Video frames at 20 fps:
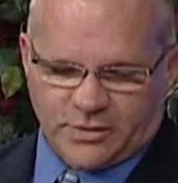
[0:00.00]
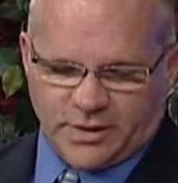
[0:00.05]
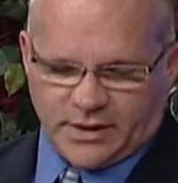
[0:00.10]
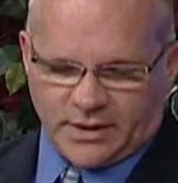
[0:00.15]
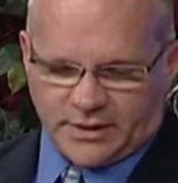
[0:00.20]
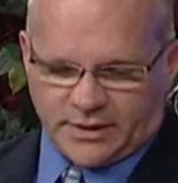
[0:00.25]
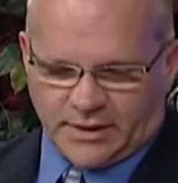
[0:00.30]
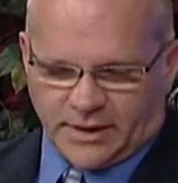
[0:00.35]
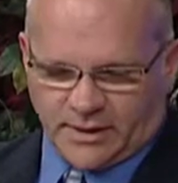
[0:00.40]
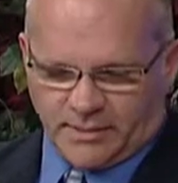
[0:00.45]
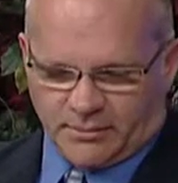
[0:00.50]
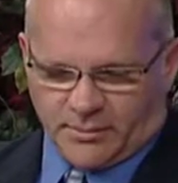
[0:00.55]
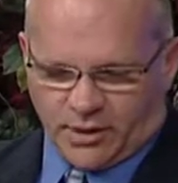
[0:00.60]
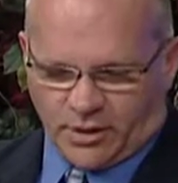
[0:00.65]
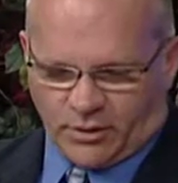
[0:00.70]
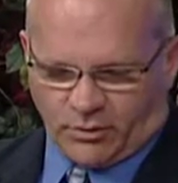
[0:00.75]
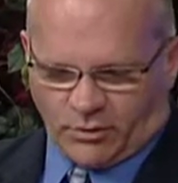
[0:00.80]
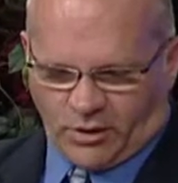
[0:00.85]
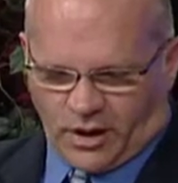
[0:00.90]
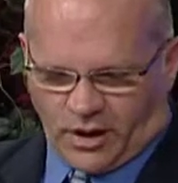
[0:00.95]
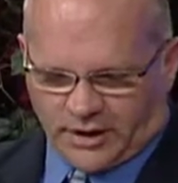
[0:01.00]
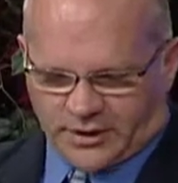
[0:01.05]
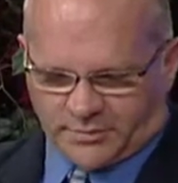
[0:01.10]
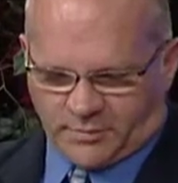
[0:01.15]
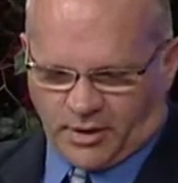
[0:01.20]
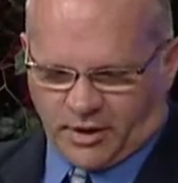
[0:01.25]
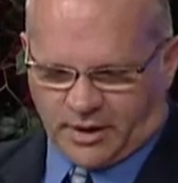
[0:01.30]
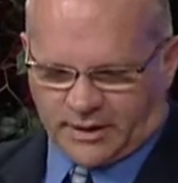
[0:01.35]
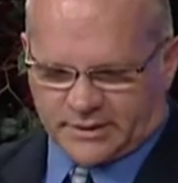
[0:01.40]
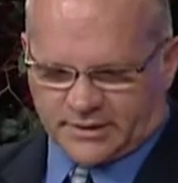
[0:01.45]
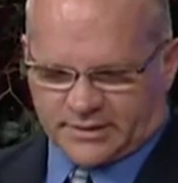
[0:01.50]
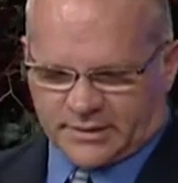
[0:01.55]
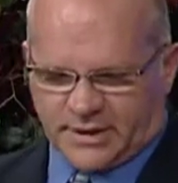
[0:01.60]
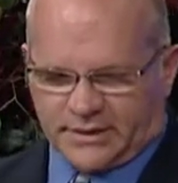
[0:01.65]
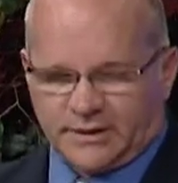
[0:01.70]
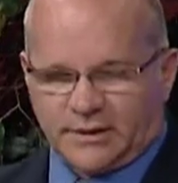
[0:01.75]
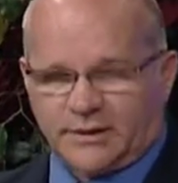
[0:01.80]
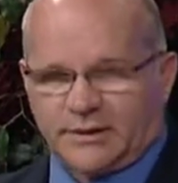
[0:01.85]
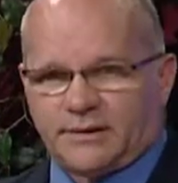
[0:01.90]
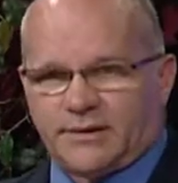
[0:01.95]
meeting that Mayor Rossbach
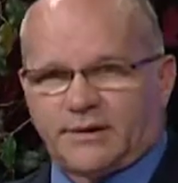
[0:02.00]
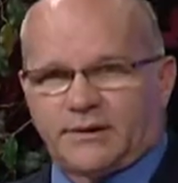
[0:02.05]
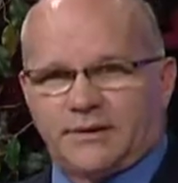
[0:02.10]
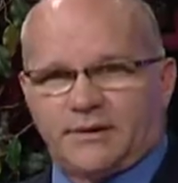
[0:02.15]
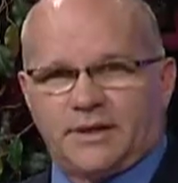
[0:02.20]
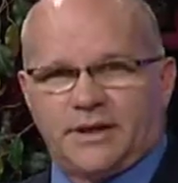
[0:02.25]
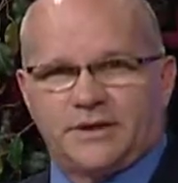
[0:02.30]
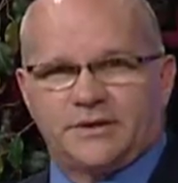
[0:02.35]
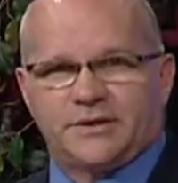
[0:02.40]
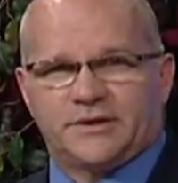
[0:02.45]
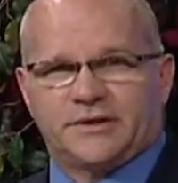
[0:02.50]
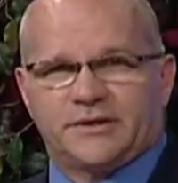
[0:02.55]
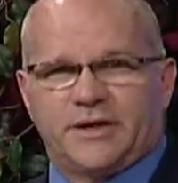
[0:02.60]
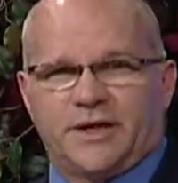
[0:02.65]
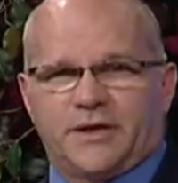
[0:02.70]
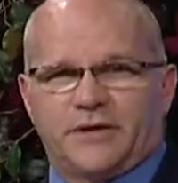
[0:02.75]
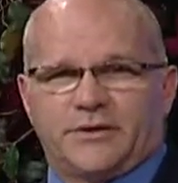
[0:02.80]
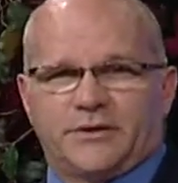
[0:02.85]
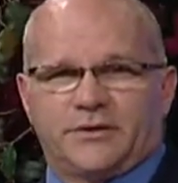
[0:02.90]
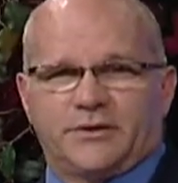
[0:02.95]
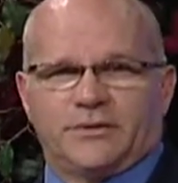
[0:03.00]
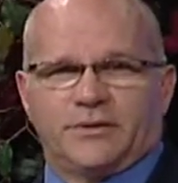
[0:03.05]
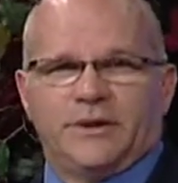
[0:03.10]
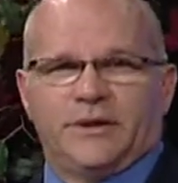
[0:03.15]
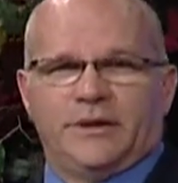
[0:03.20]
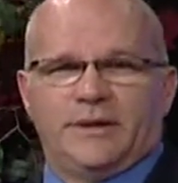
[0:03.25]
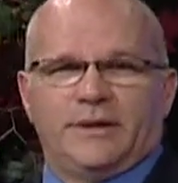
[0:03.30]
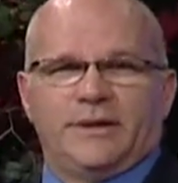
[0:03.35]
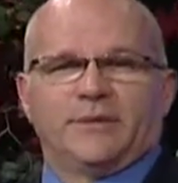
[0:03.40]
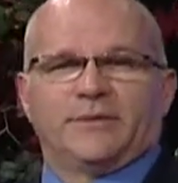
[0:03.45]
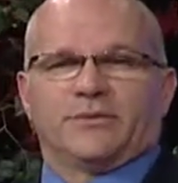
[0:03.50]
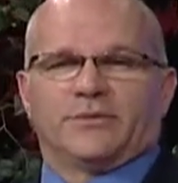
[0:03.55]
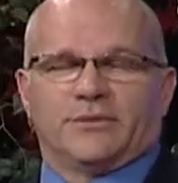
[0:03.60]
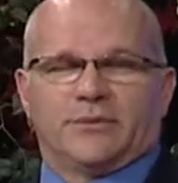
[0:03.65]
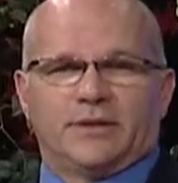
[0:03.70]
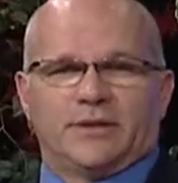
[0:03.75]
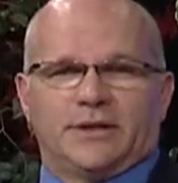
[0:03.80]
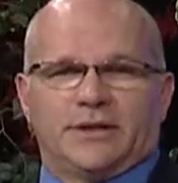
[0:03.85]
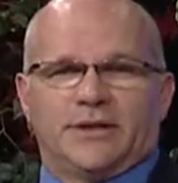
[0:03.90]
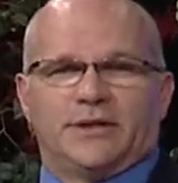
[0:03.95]
said that the legislature
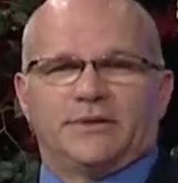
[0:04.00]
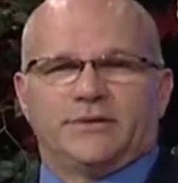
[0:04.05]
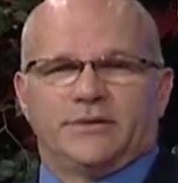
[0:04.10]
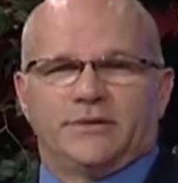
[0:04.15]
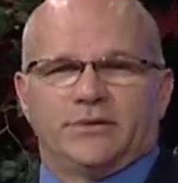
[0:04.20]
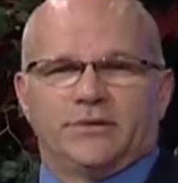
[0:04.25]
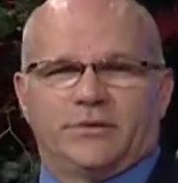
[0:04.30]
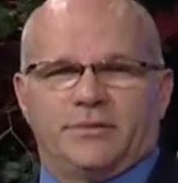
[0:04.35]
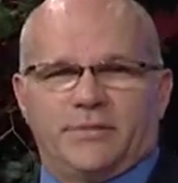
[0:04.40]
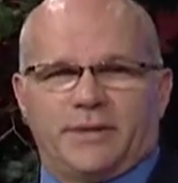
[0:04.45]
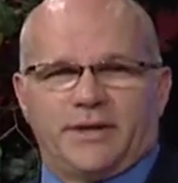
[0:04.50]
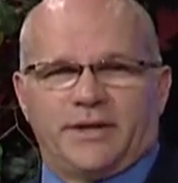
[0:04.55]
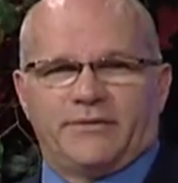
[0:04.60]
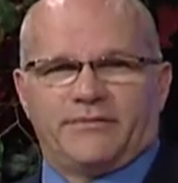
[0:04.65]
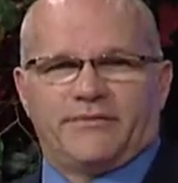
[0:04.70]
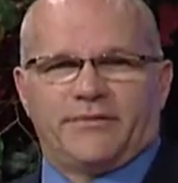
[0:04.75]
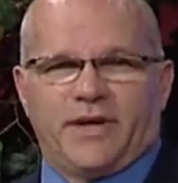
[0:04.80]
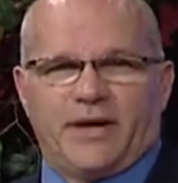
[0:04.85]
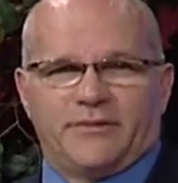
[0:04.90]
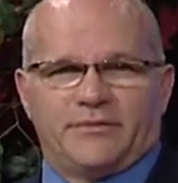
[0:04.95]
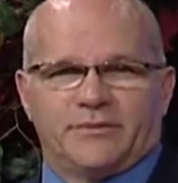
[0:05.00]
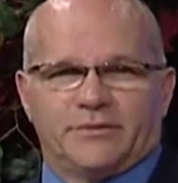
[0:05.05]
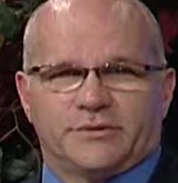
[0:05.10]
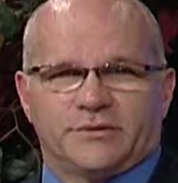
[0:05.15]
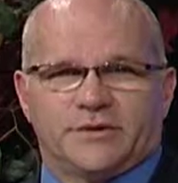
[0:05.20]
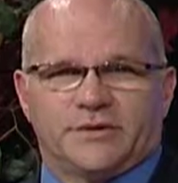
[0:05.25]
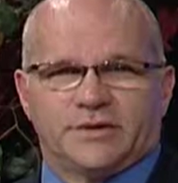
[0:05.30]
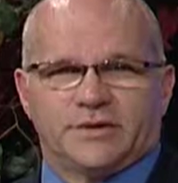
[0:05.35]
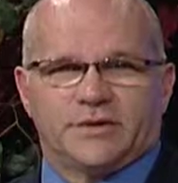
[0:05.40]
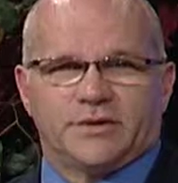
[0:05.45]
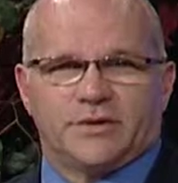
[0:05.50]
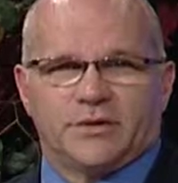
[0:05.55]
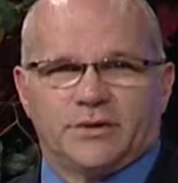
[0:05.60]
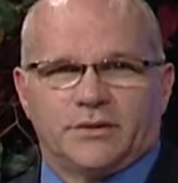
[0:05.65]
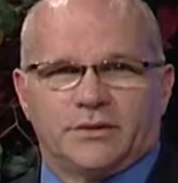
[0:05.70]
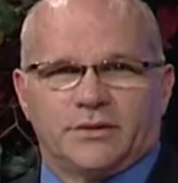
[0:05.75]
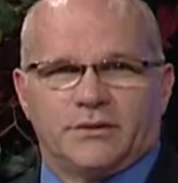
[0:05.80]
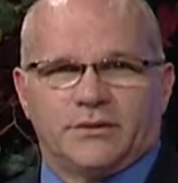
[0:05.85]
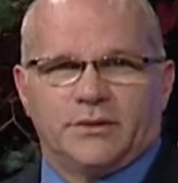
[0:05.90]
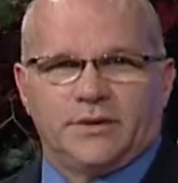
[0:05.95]
really didn't do him any favors this
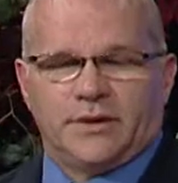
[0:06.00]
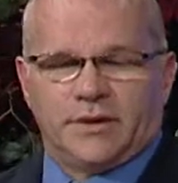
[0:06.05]
year,